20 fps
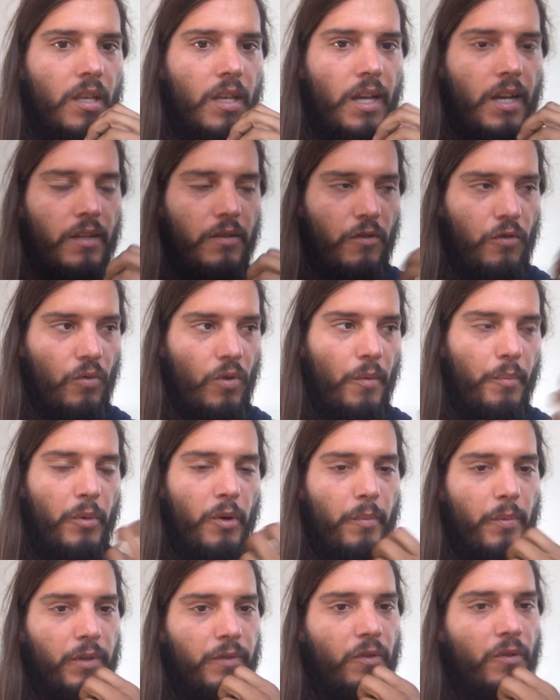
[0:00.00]
uh, through our
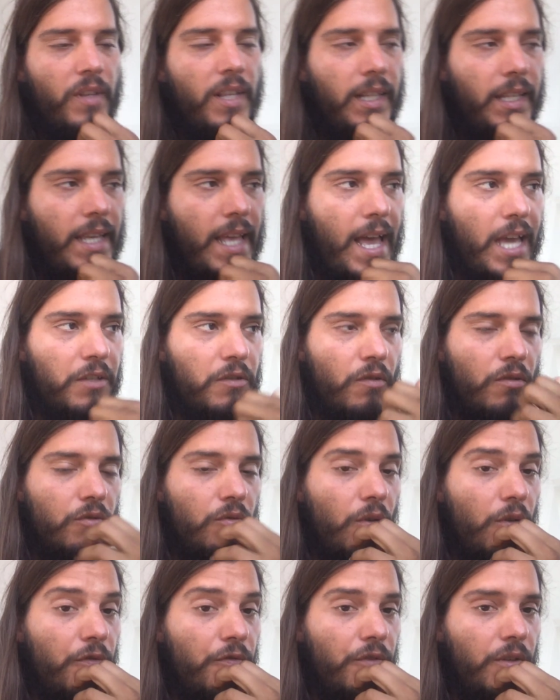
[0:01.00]
purposeful daily action,
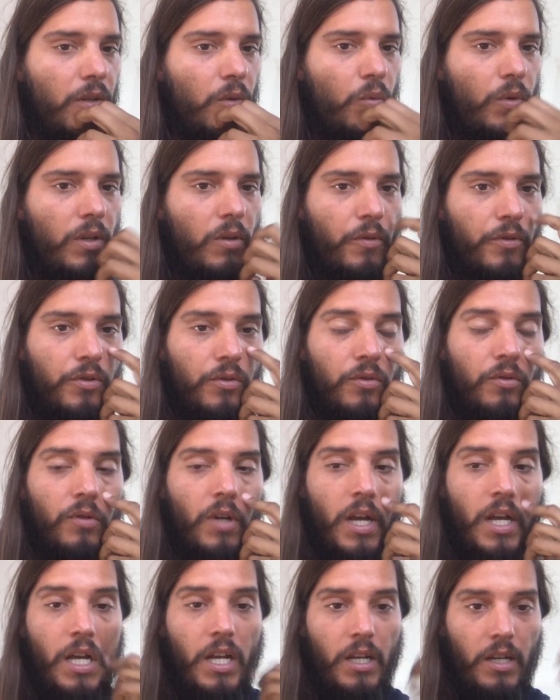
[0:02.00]
through our free will, through
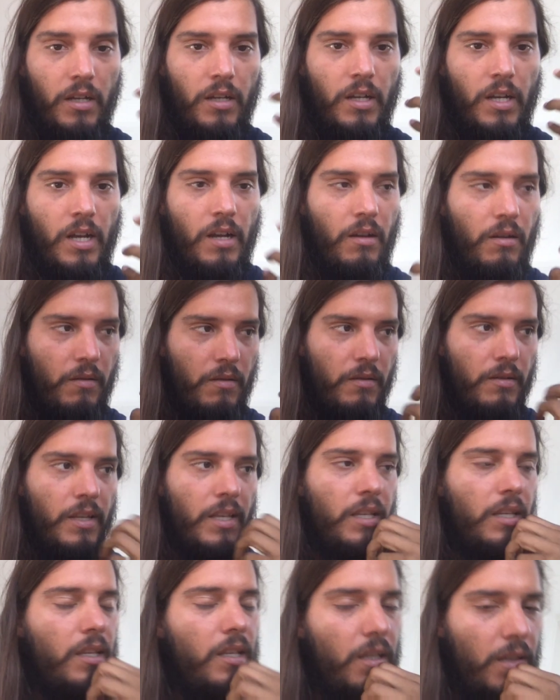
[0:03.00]
our,
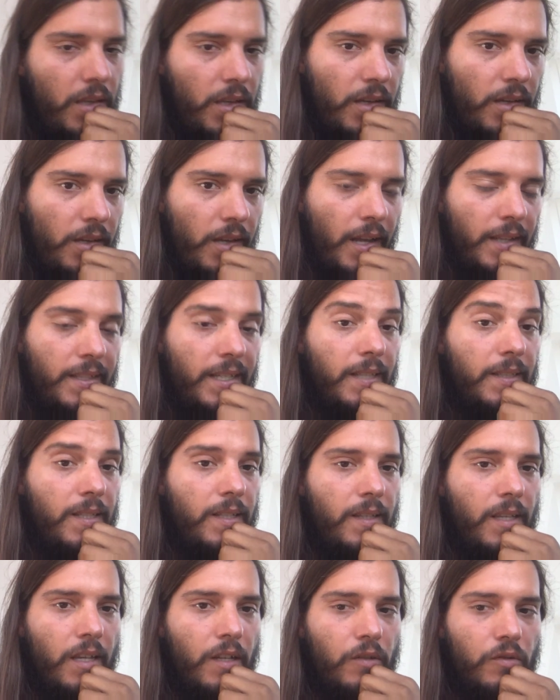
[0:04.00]

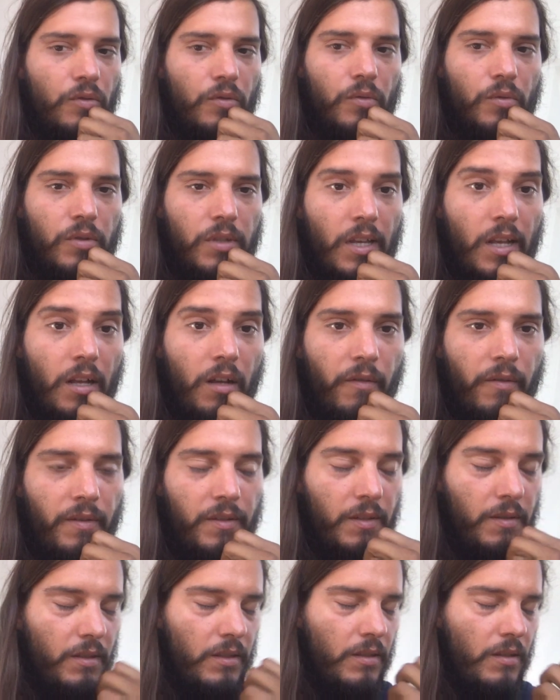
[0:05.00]
identity and true self
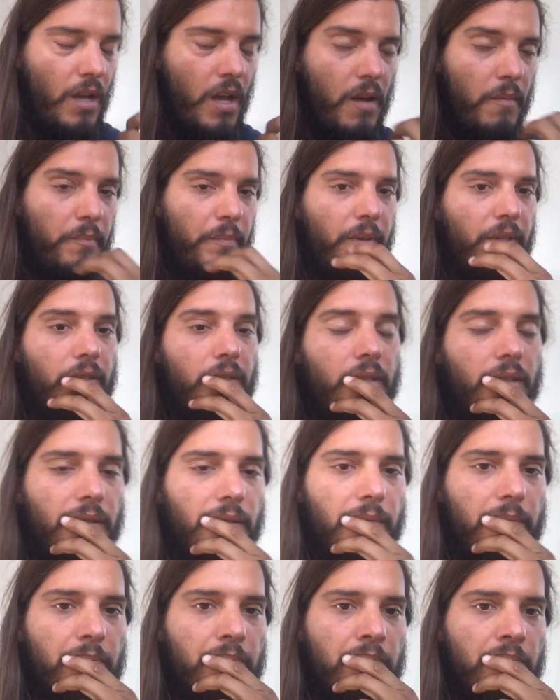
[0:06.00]
as compass,
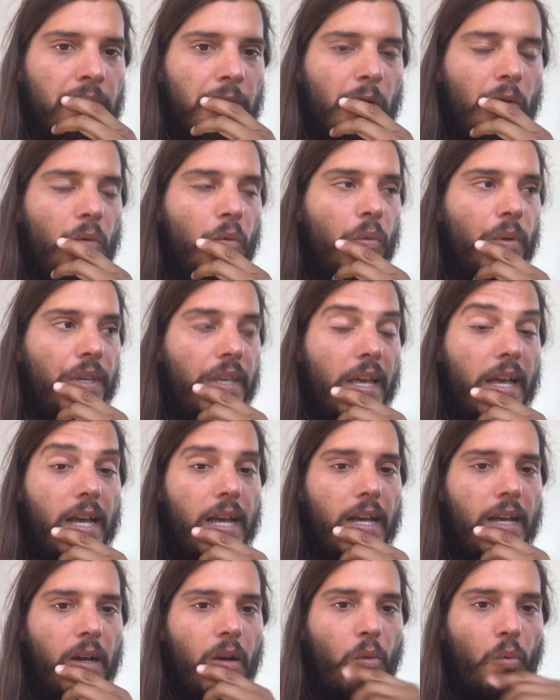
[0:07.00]
who we
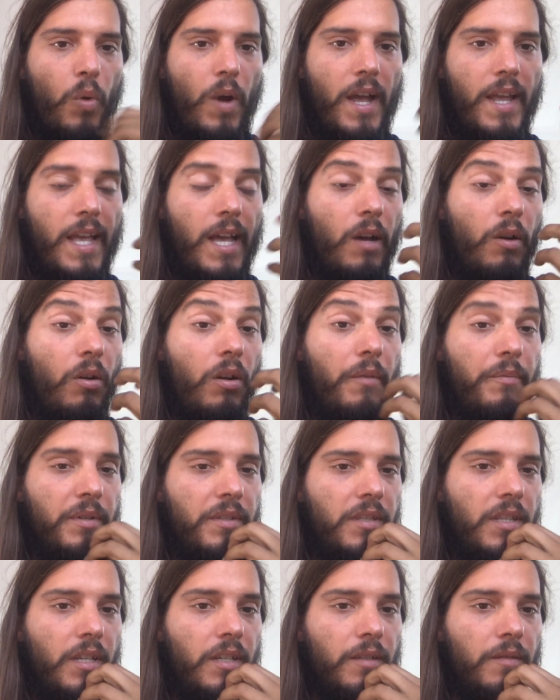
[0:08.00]
are, why, how,
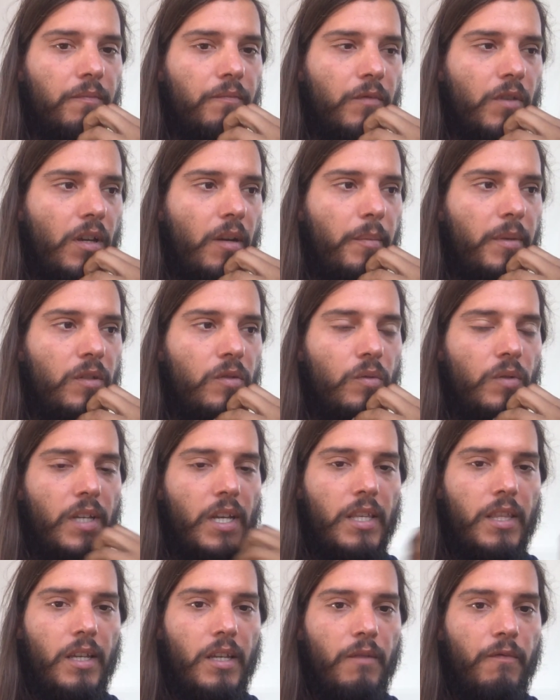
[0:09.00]
everything coming
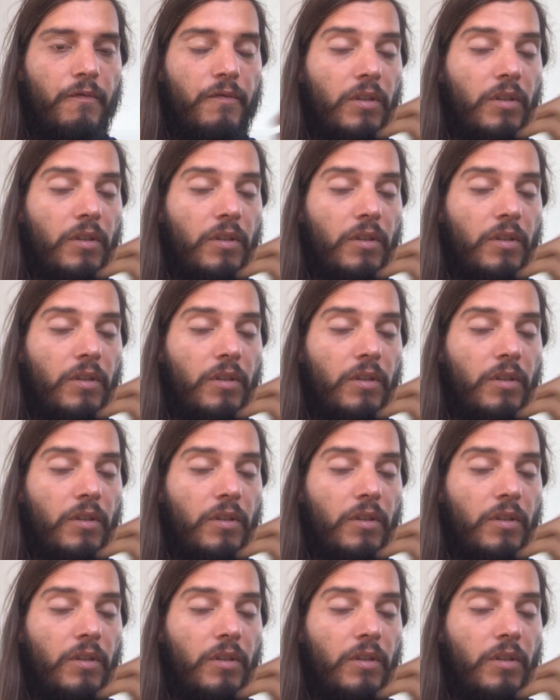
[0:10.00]
together in